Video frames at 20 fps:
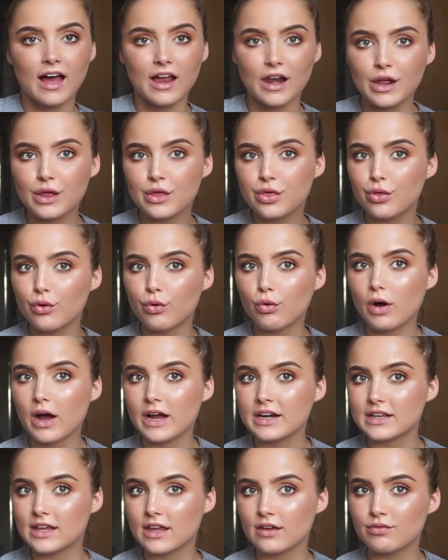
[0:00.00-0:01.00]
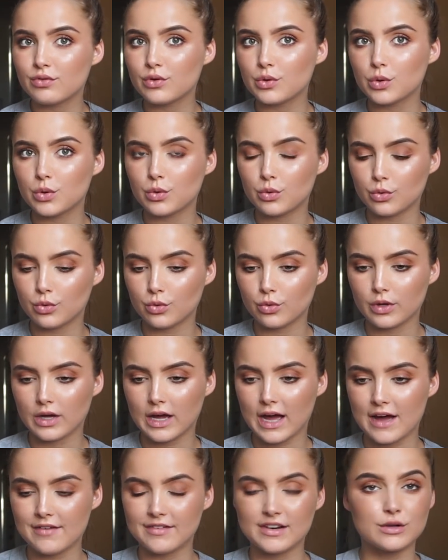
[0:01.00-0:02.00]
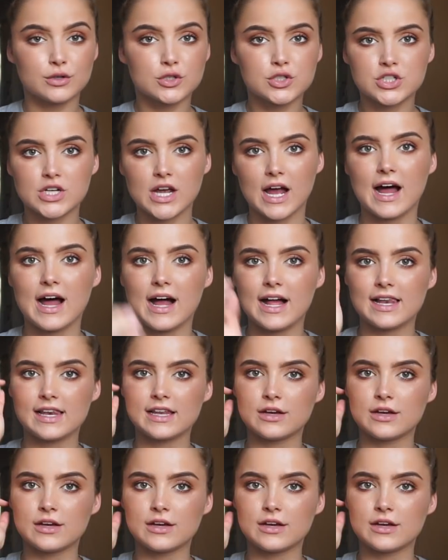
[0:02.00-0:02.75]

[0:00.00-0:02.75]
I thought I'd give you have a little chat,